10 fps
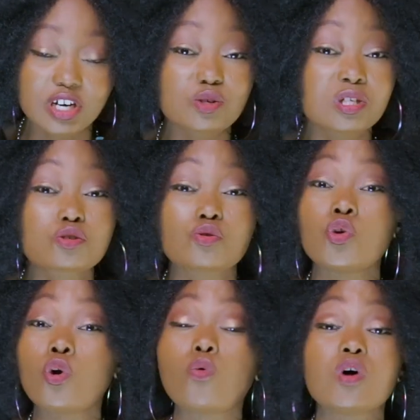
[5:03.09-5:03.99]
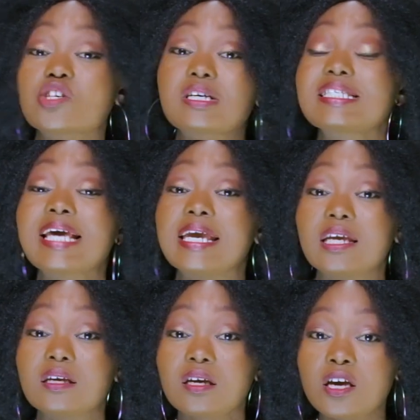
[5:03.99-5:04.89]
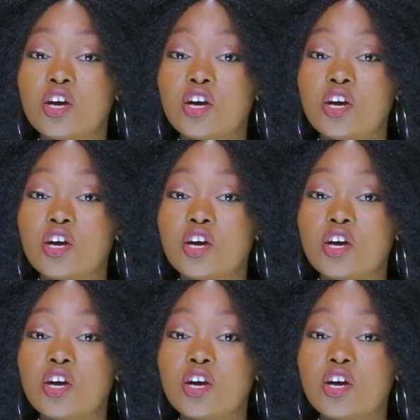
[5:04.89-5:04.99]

First, you need to know what you're saying.